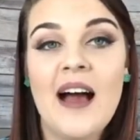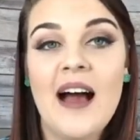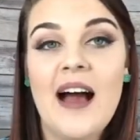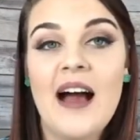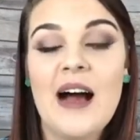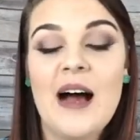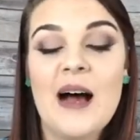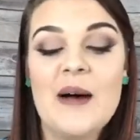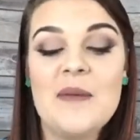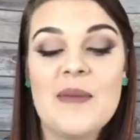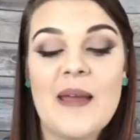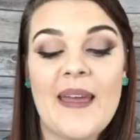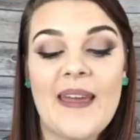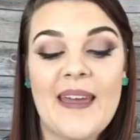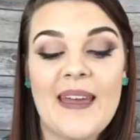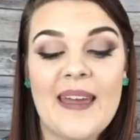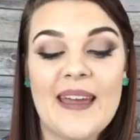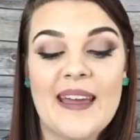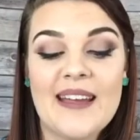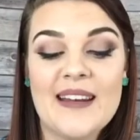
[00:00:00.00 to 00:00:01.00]

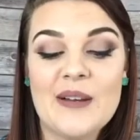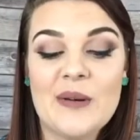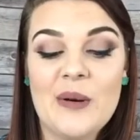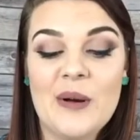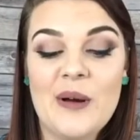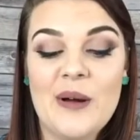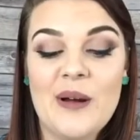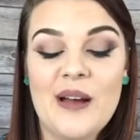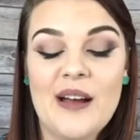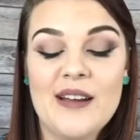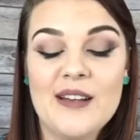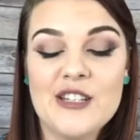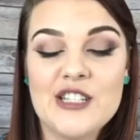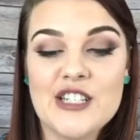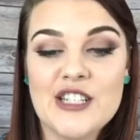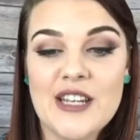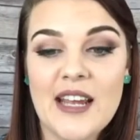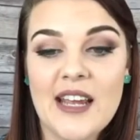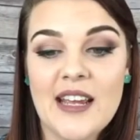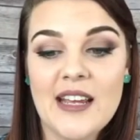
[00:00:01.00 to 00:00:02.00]
and
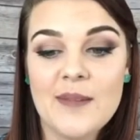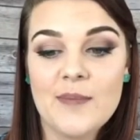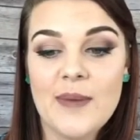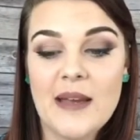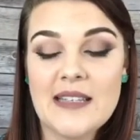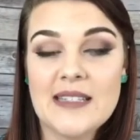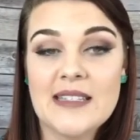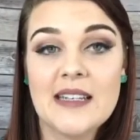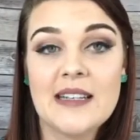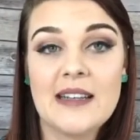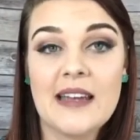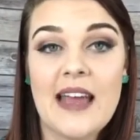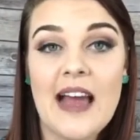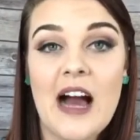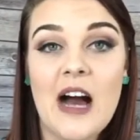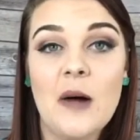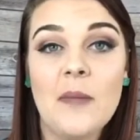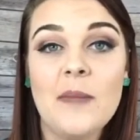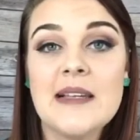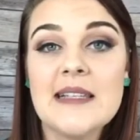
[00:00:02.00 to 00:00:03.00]
she basically
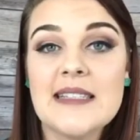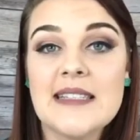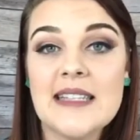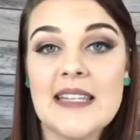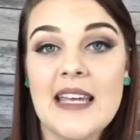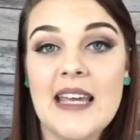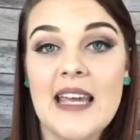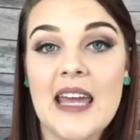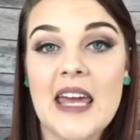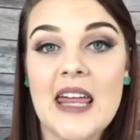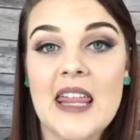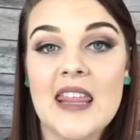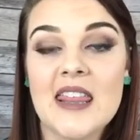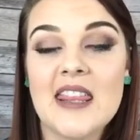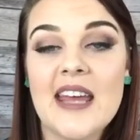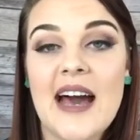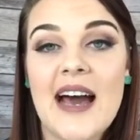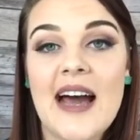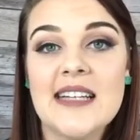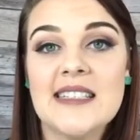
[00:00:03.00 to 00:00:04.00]
helped me see
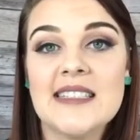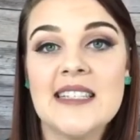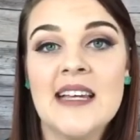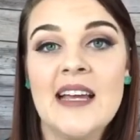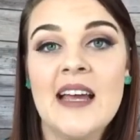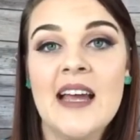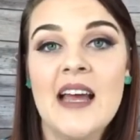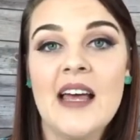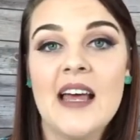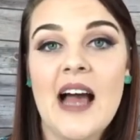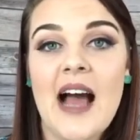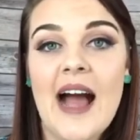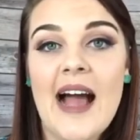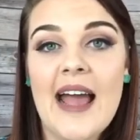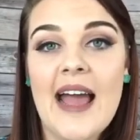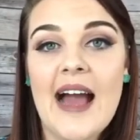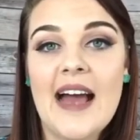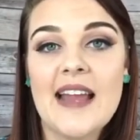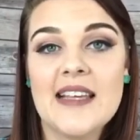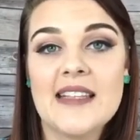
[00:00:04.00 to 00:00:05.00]
that
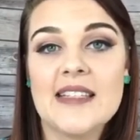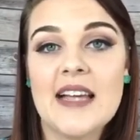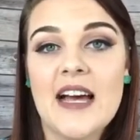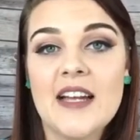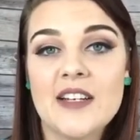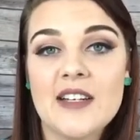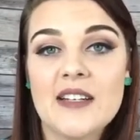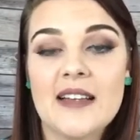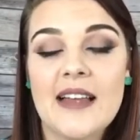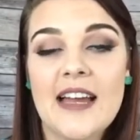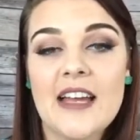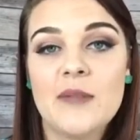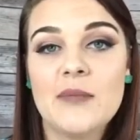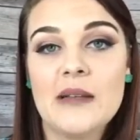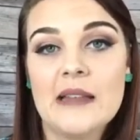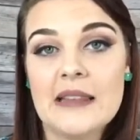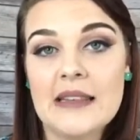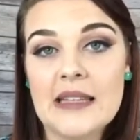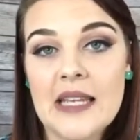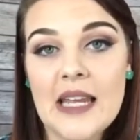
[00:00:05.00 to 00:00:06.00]
I had this underlying
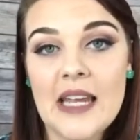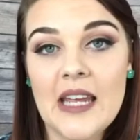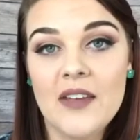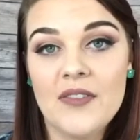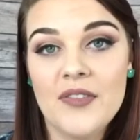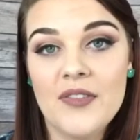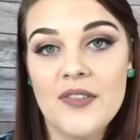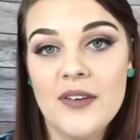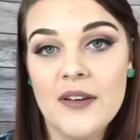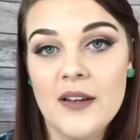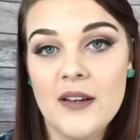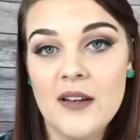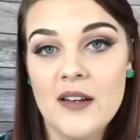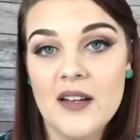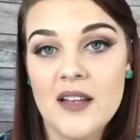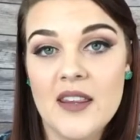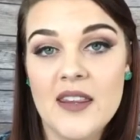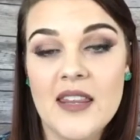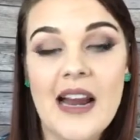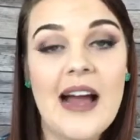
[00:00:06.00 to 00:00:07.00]
belief
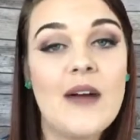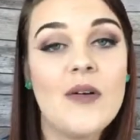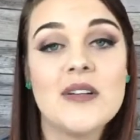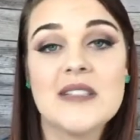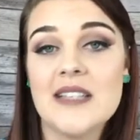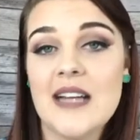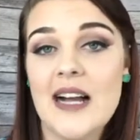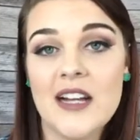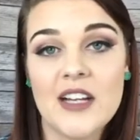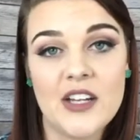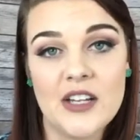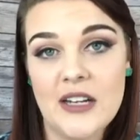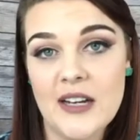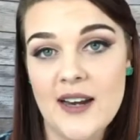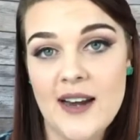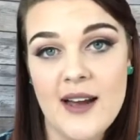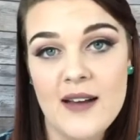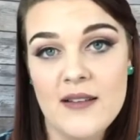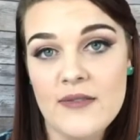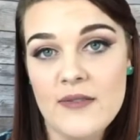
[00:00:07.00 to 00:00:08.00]
that I was not good
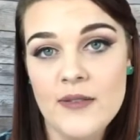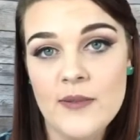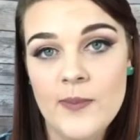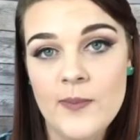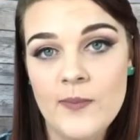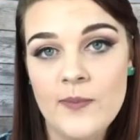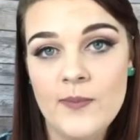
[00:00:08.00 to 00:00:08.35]
enough.